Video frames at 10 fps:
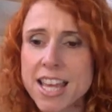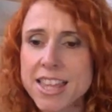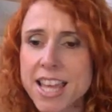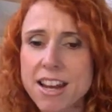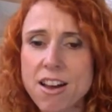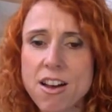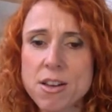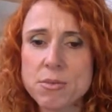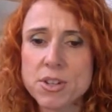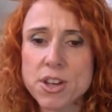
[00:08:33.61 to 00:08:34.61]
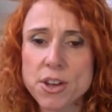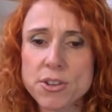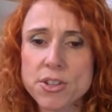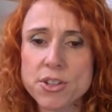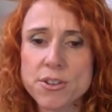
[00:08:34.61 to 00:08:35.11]
Then I would go
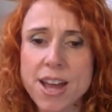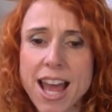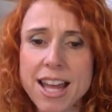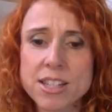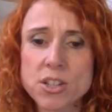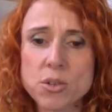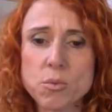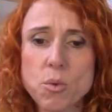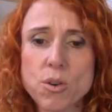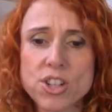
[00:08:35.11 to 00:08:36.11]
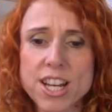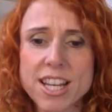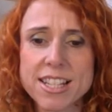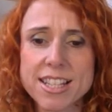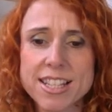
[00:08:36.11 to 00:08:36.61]
to add to watch
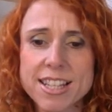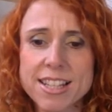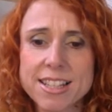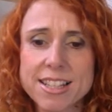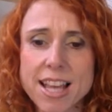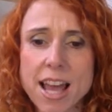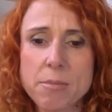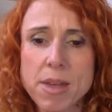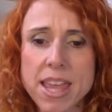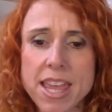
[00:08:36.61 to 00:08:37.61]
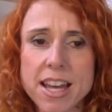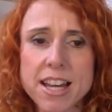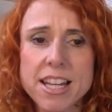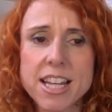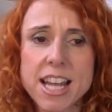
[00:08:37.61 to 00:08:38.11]
list, this little tab
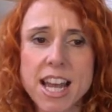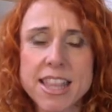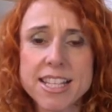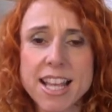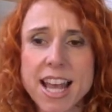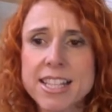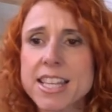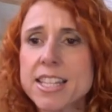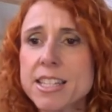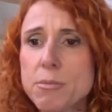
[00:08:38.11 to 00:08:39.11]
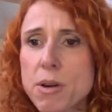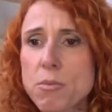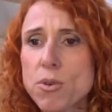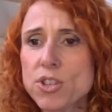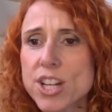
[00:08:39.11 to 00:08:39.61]
here, and this adds this to my
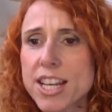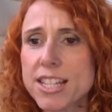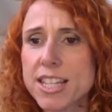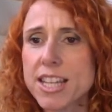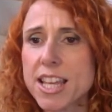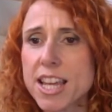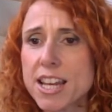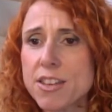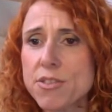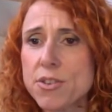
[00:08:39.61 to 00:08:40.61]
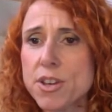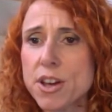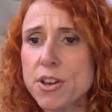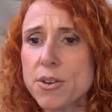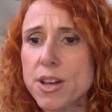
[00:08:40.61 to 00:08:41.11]
watch list. And then if you
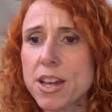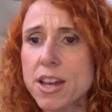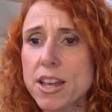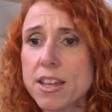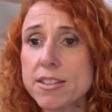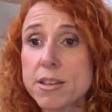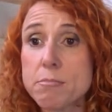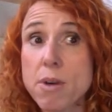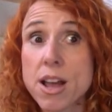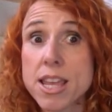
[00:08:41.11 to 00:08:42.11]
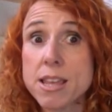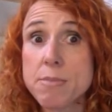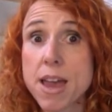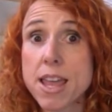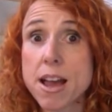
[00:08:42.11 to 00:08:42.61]
go into My
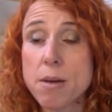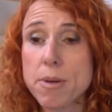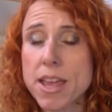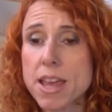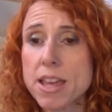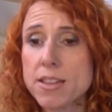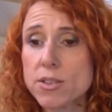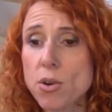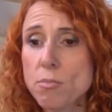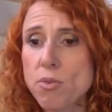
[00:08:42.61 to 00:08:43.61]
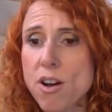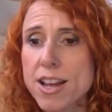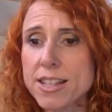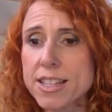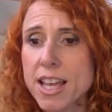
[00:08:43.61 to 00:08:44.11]
eBay up here in the top
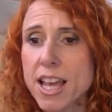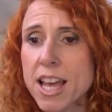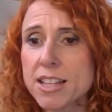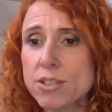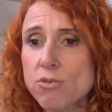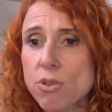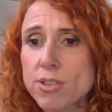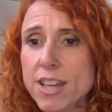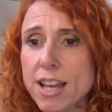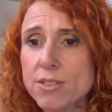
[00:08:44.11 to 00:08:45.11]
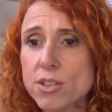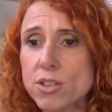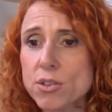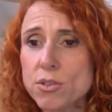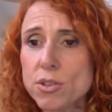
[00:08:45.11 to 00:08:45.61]
right, scroll down to
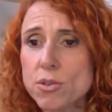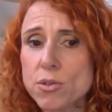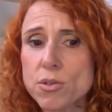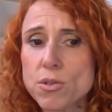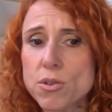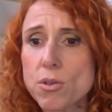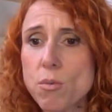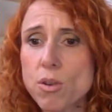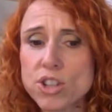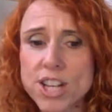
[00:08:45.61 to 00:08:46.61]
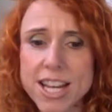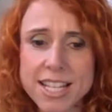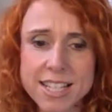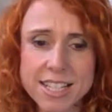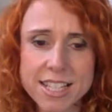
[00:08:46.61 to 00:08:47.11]
your watch
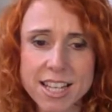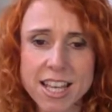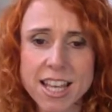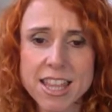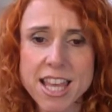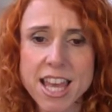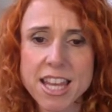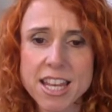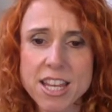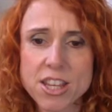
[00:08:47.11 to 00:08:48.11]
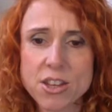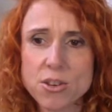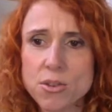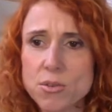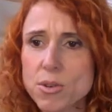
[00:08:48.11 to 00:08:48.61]
list, then
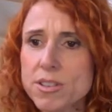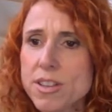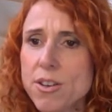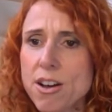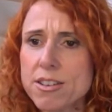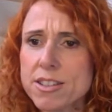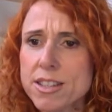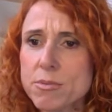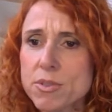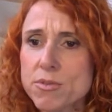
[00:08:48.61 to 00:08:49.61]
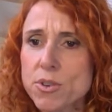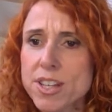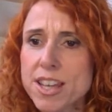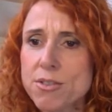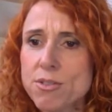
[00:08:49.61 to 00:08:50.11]
so it seems to have gone
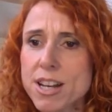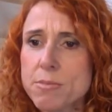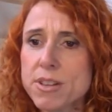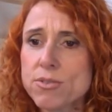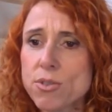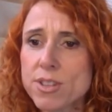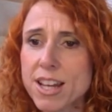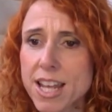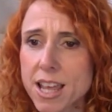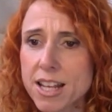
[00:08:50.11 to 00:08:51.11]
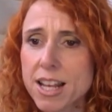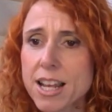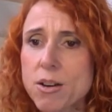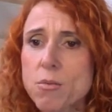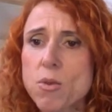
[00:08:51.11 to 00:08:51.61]
in there already, but scroll down here,
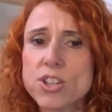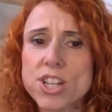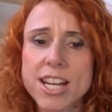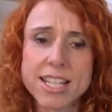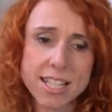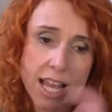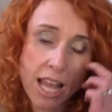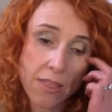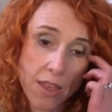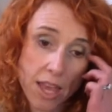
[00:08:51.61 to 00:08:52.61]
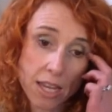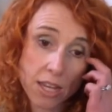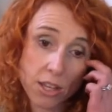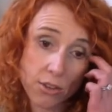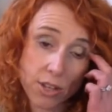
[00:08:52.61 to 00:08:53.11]
click on watch list, then
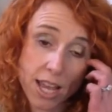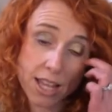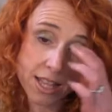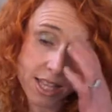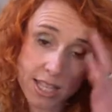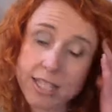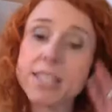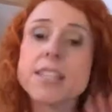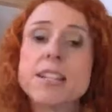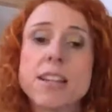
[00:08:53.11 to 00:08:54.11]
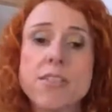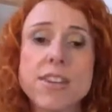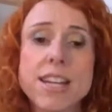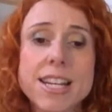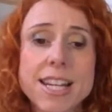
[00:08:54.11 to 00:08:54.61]
you get this
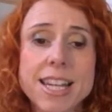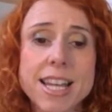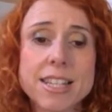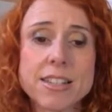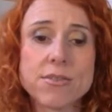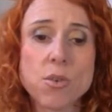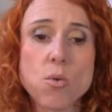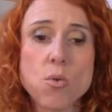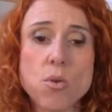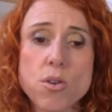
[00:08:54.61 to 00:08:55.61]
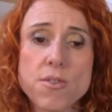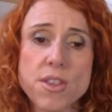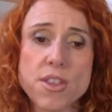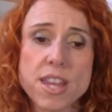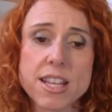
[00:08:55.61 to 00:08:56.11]
lovely little list of all of
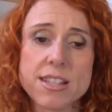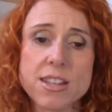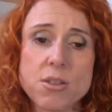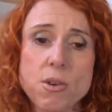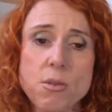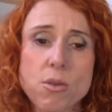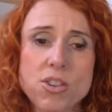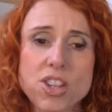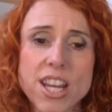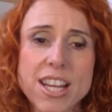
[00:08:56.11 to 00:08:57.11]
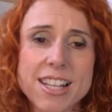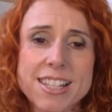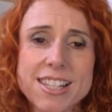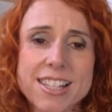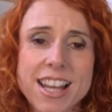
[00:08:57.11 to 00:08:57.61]
the things that you are watching.
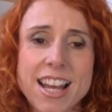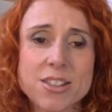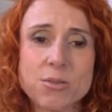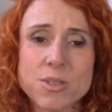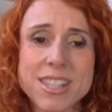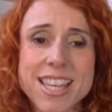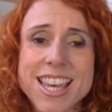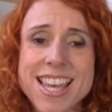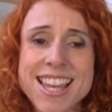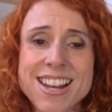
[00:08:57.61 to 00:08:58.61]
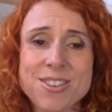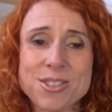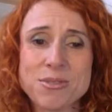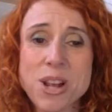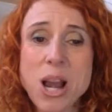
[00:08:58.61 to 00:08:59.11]
As you'll see,
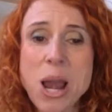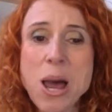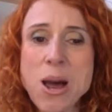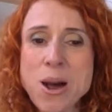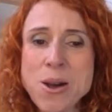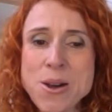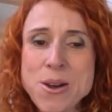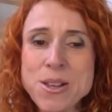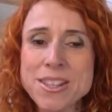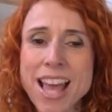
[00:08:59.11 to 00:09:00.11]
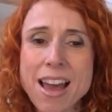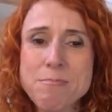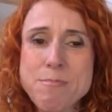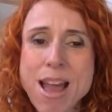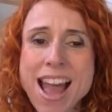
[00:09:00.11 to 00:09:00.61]
lots of clothes,
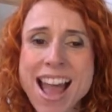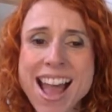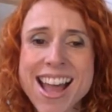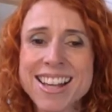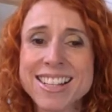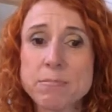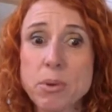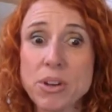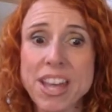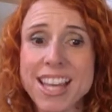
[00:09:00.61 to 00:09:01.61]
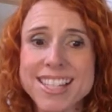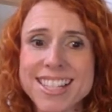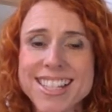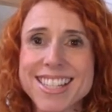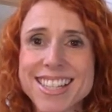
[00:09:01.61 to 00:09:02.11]
handbags,
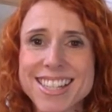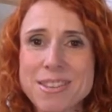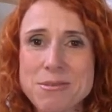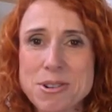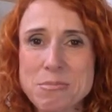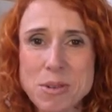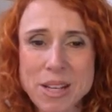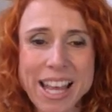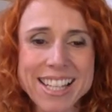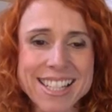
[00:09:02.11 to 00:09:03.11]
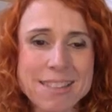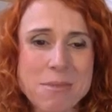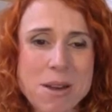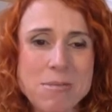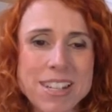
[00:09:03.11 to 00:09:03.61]
bookcases, because I want a bookcase at the
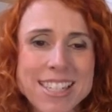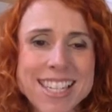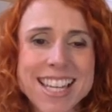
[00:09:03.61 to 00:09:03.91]
moment.